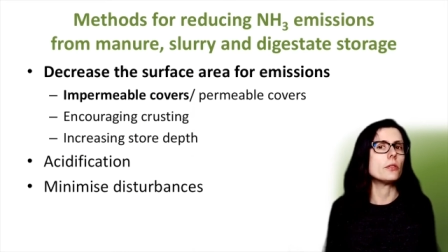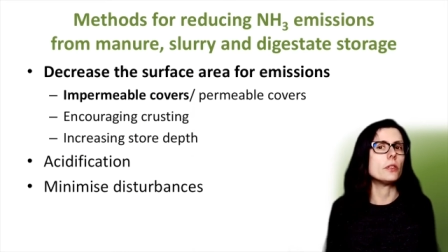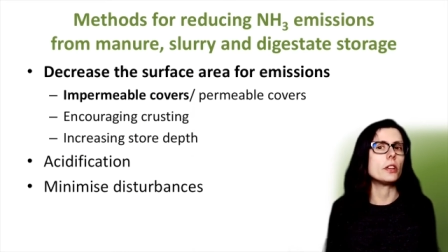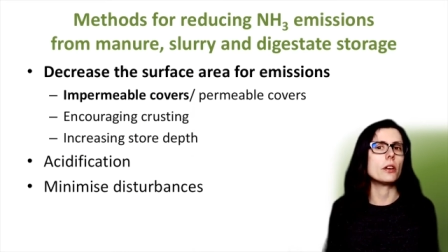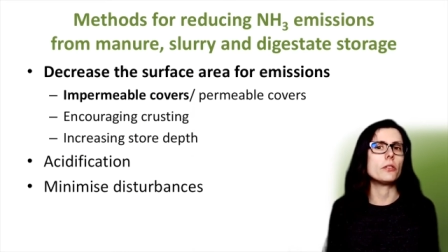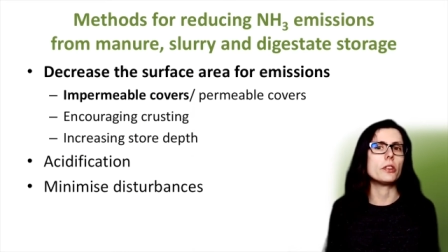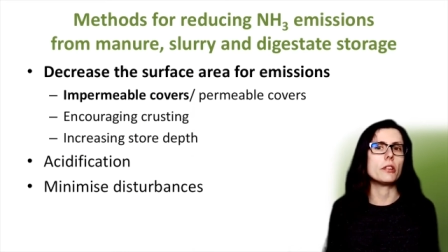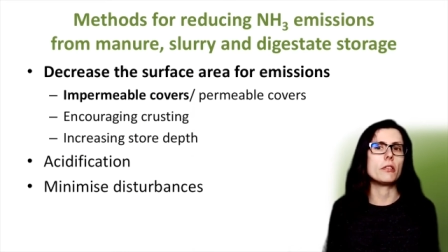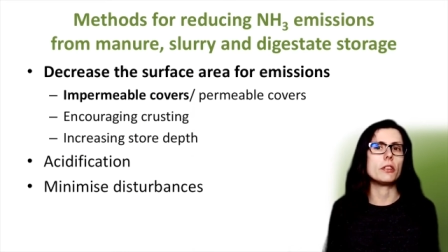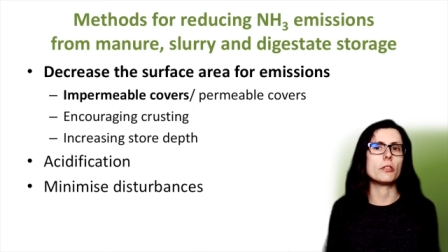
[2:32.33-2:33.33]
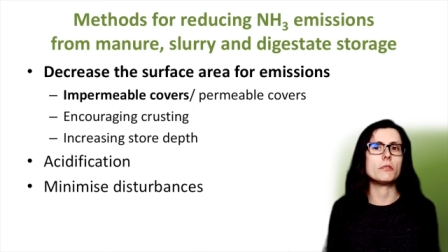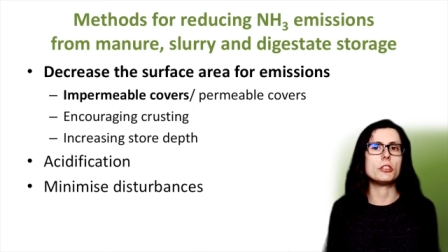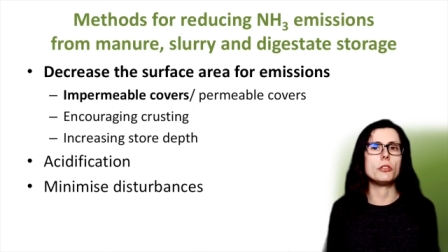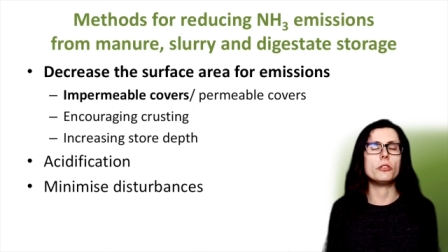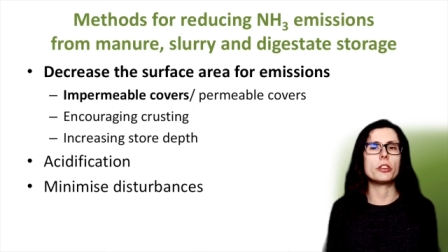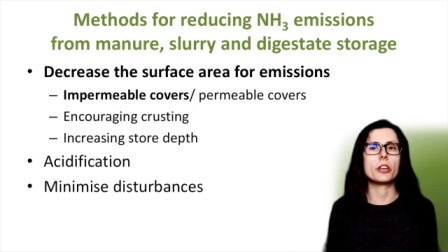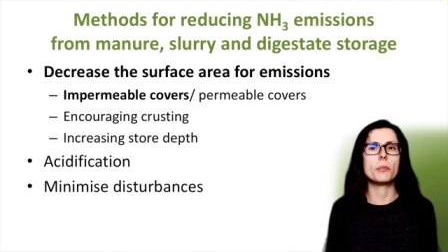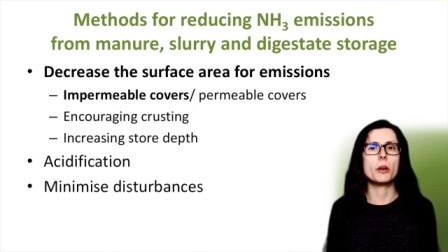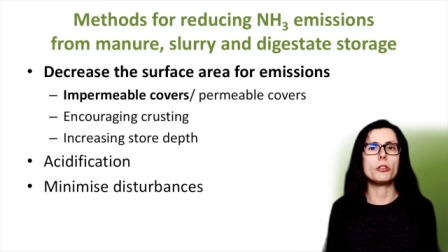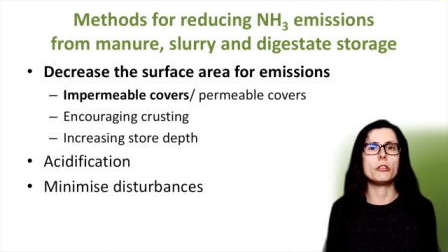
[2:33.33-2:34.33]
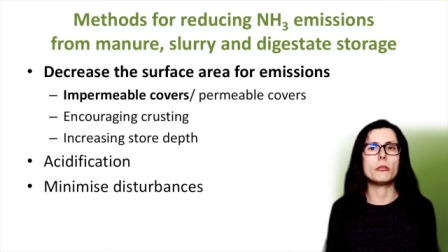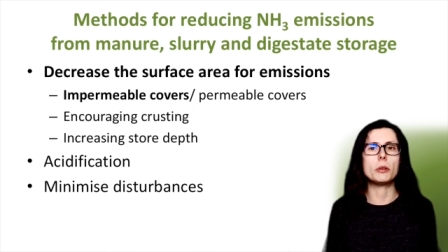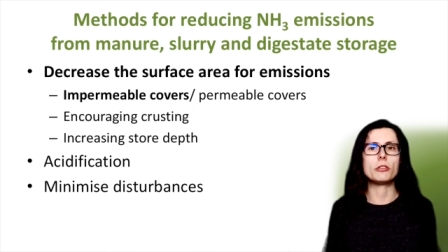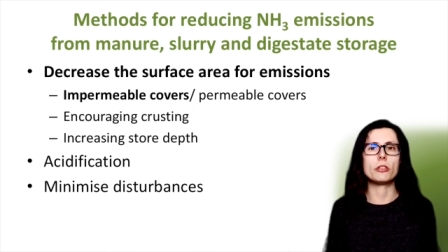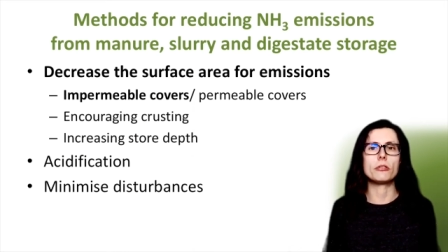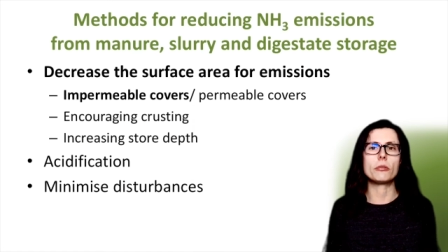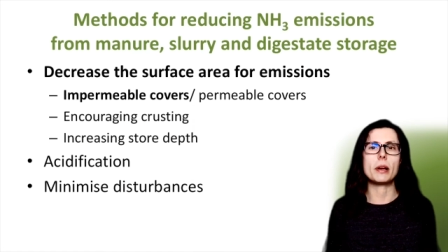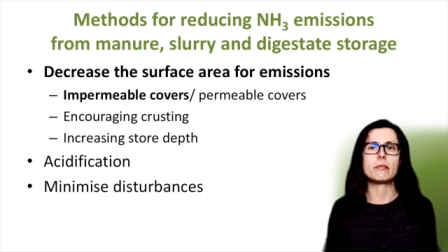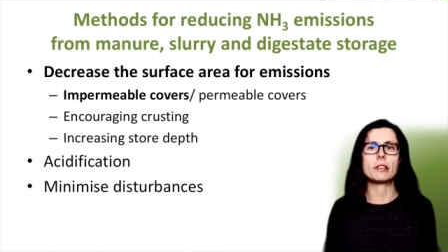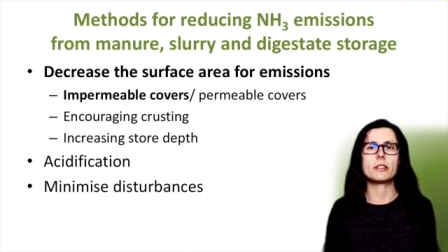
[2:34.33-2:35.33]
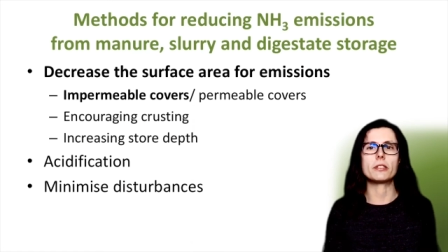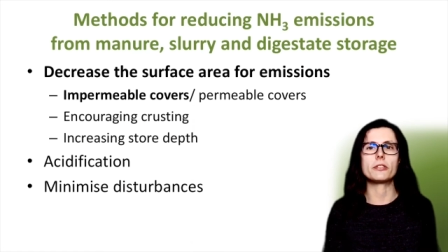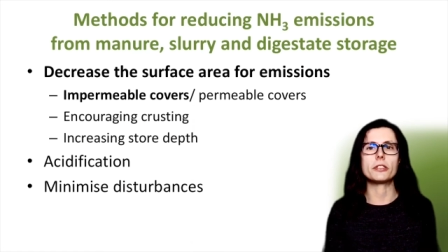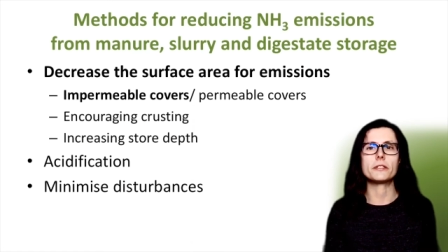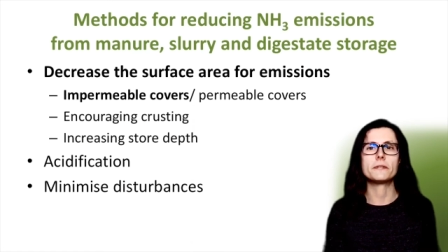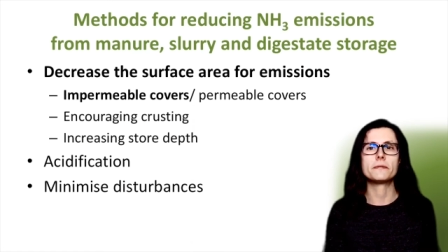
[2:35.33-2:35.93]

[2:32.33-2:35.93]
video series on reducing ammonia emissions from agriculture.